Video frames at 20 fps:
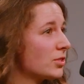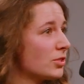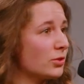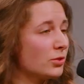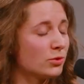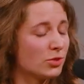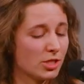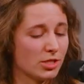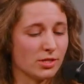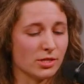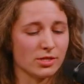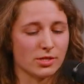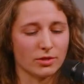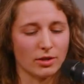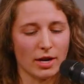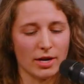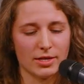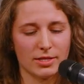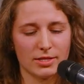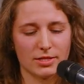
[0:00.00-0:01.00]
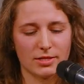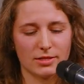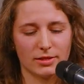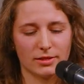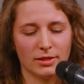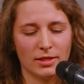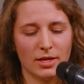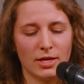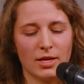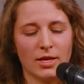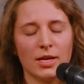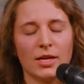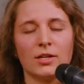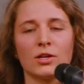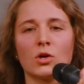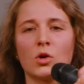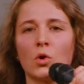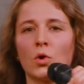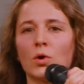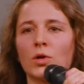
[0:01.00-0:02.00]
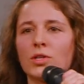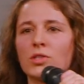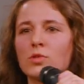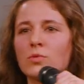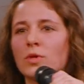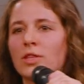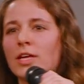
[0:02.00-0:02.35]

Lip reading: through Jesus Christ in accordance